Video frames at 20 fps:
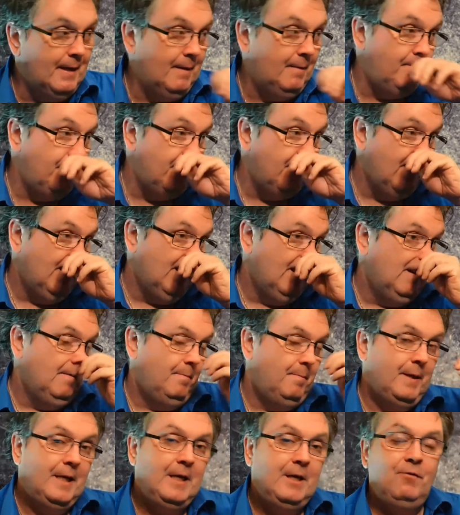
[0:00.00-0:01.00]
Um,
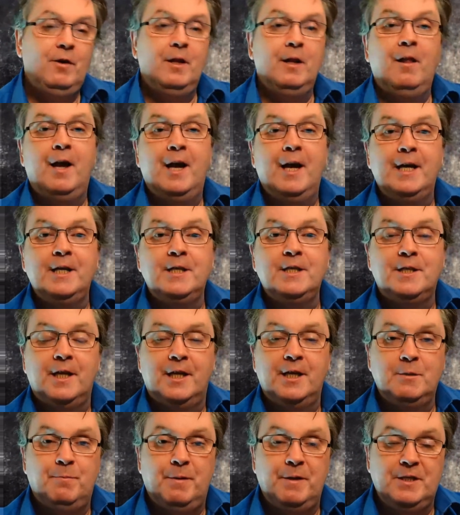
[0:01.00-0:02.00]
but he realised
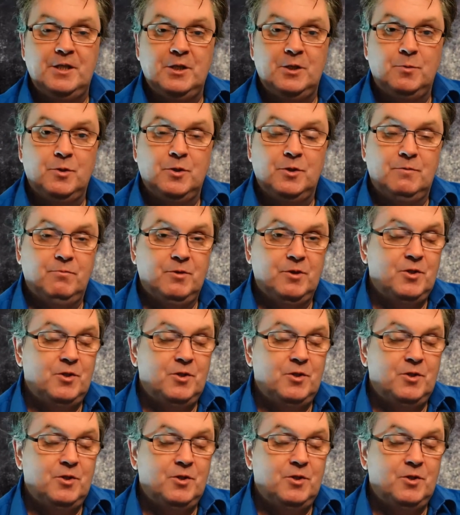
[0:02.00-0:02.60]
that his business was,